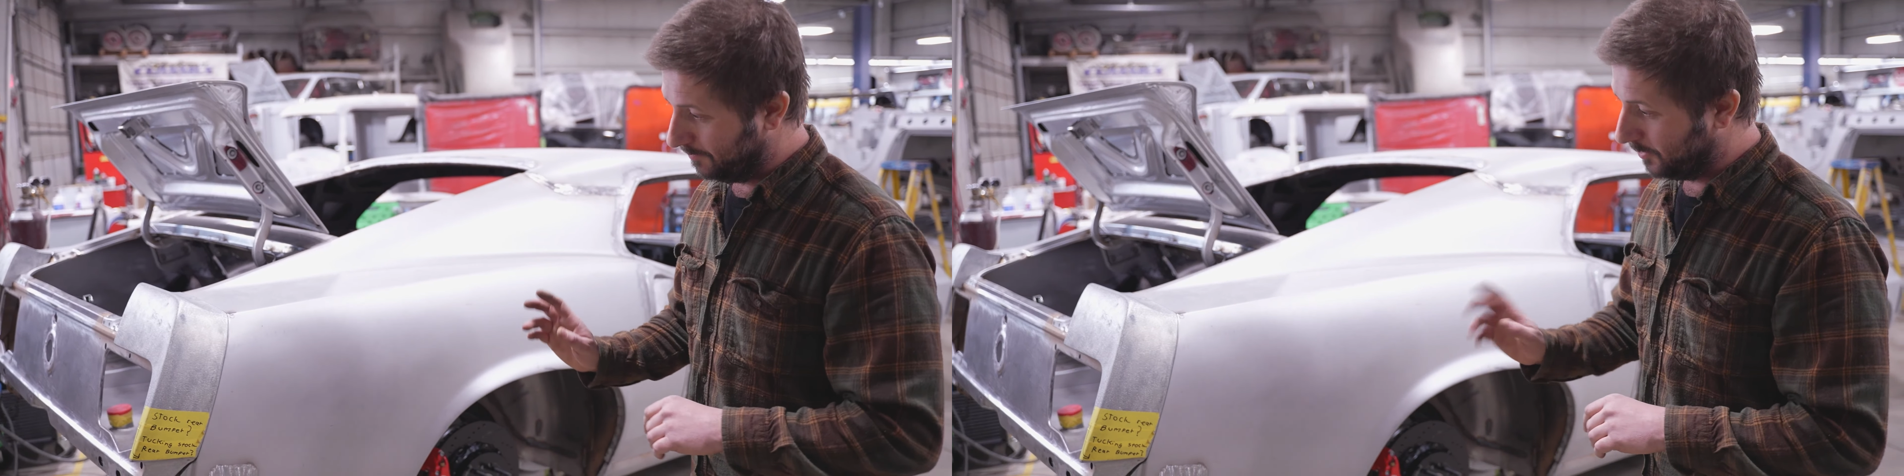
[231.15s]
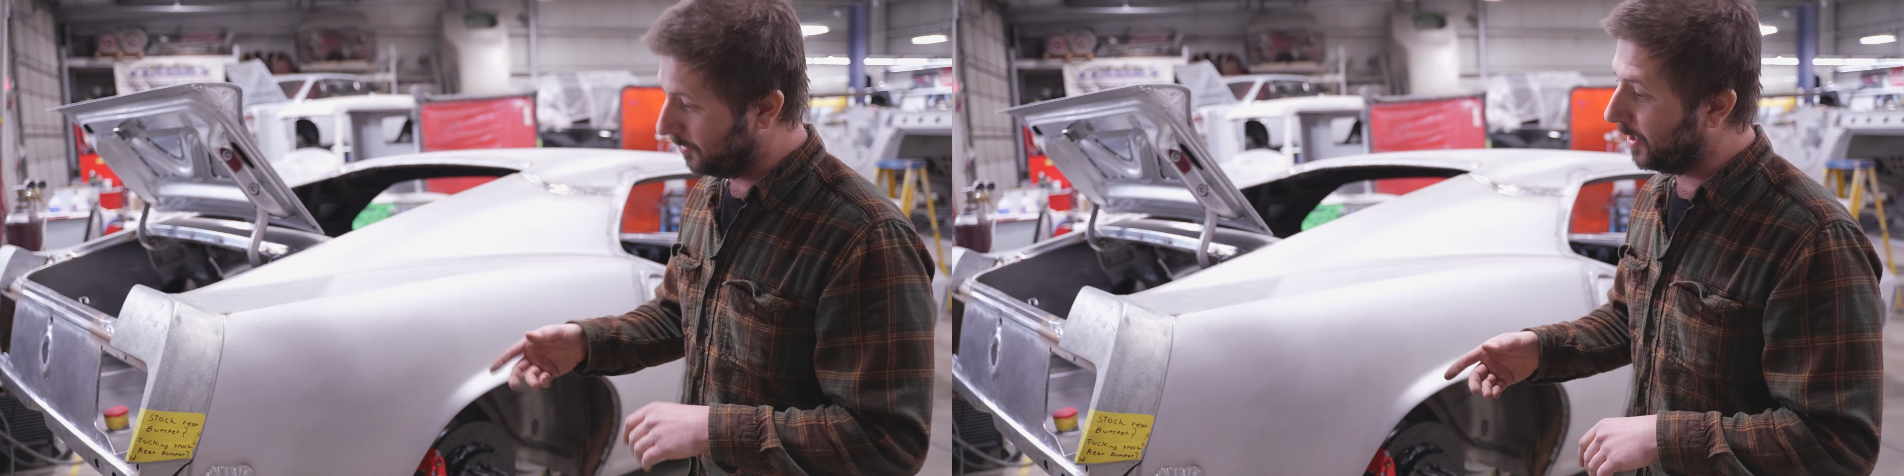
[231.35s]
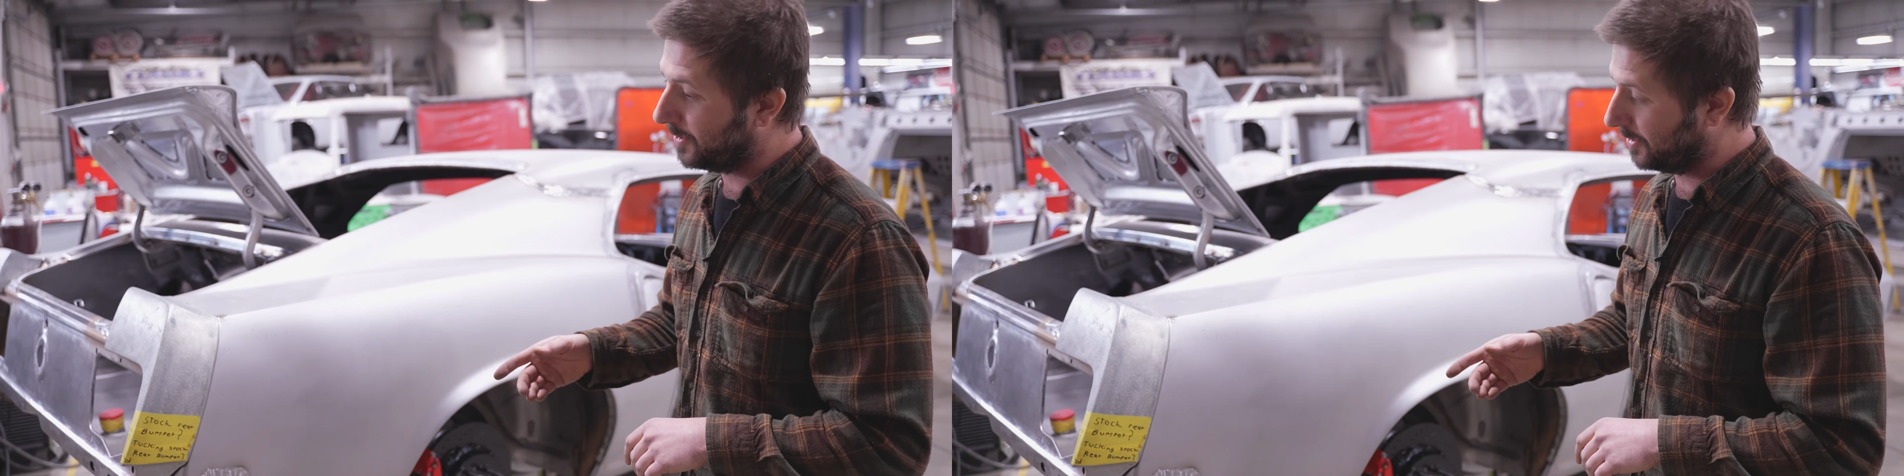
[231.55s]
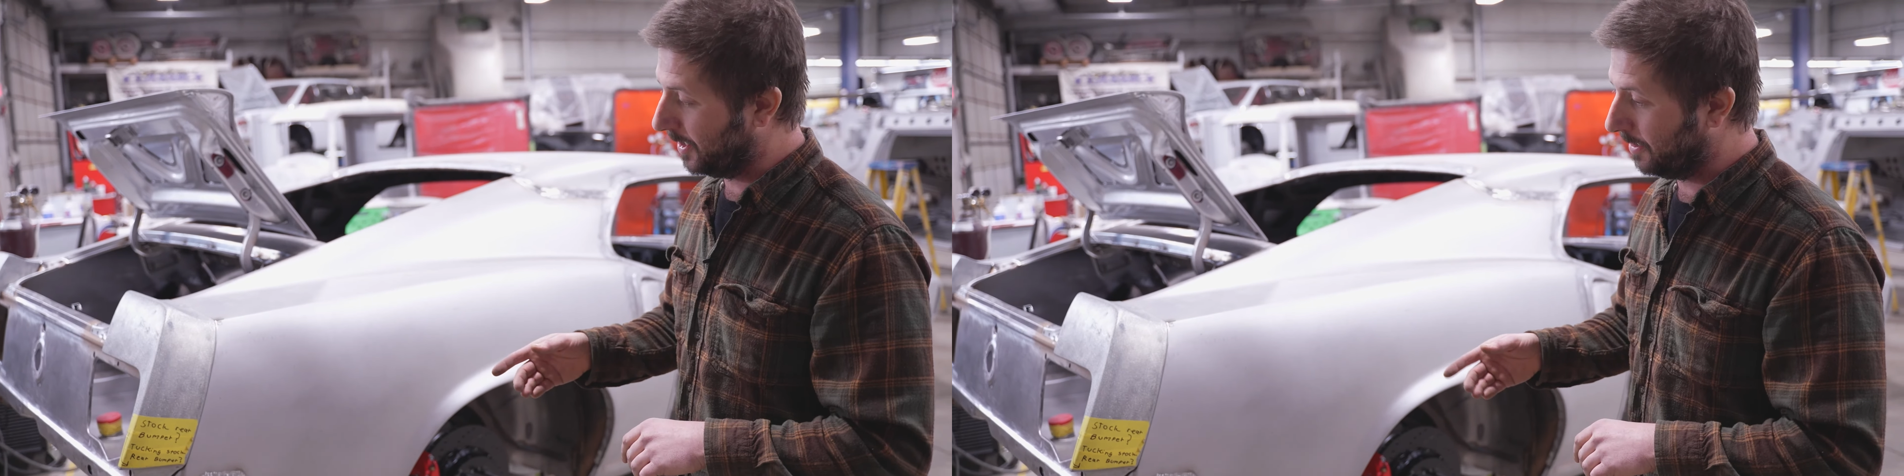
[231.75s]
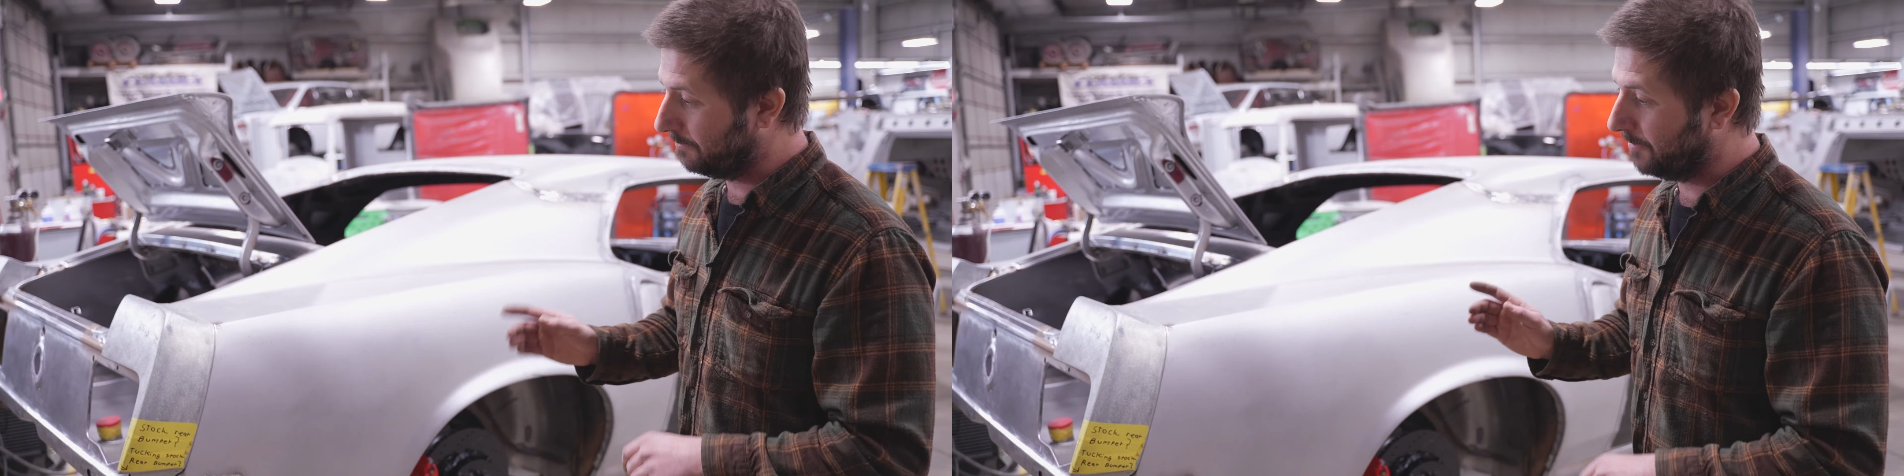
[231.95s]
So that's going
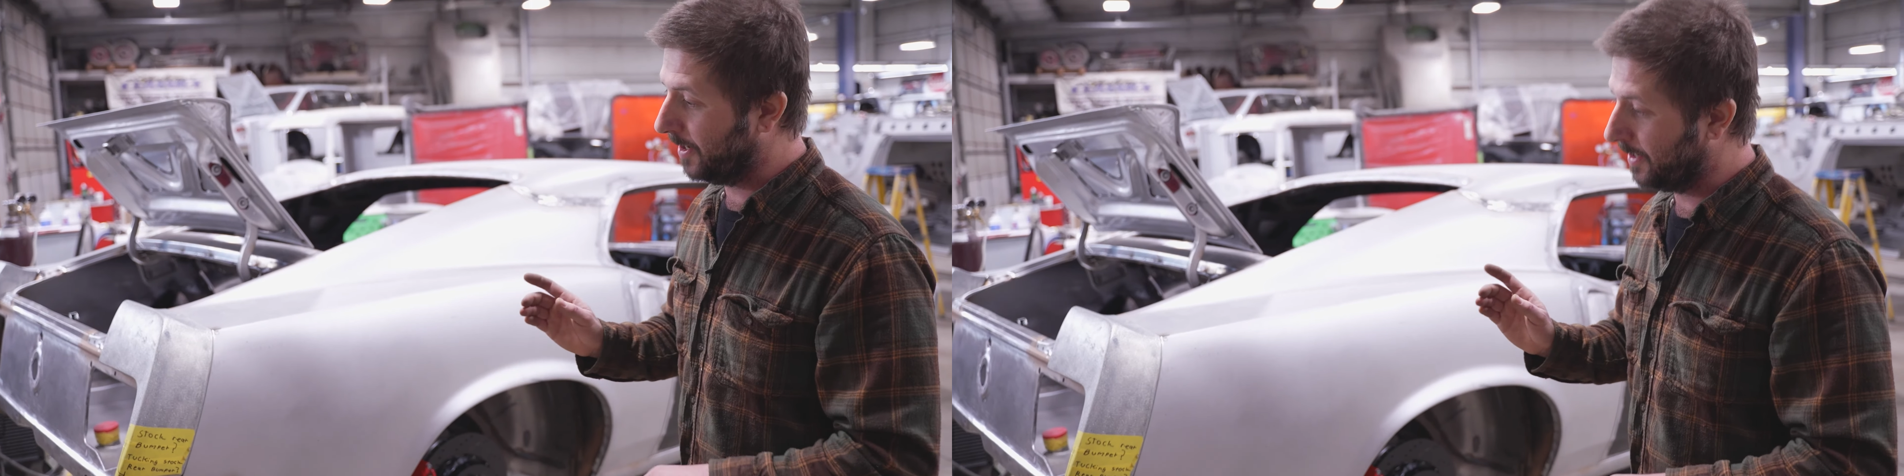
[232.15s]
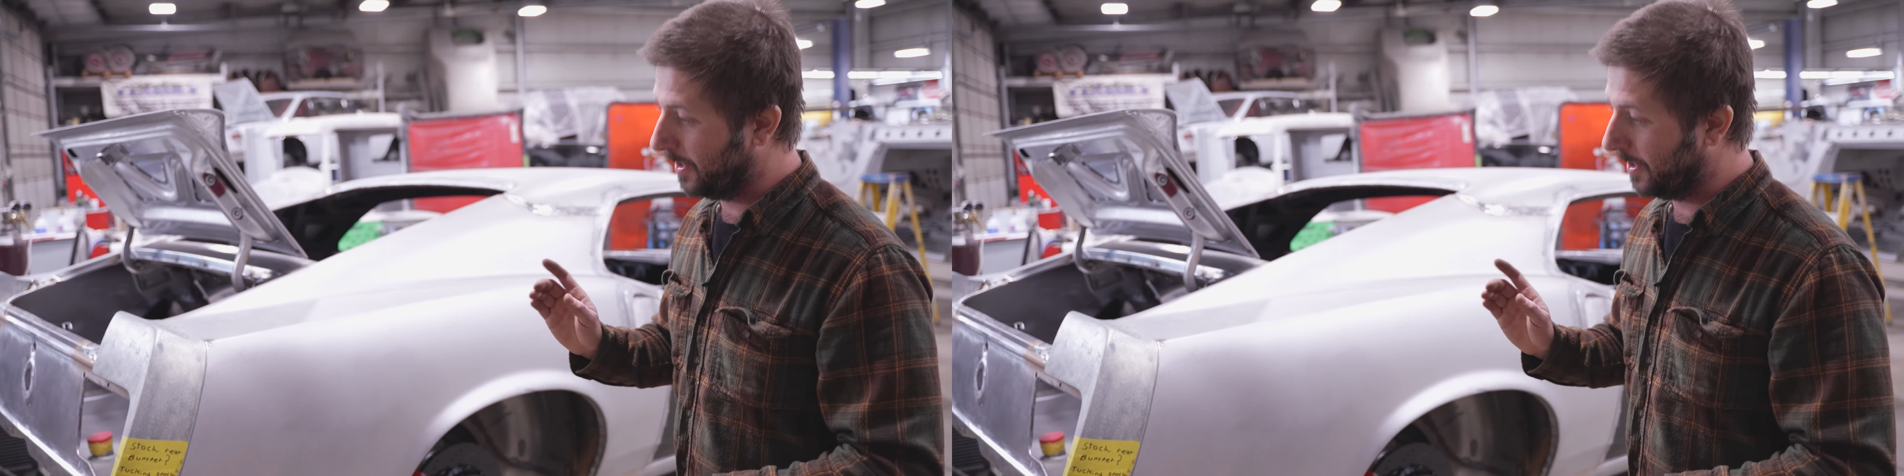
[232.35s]
to get fit,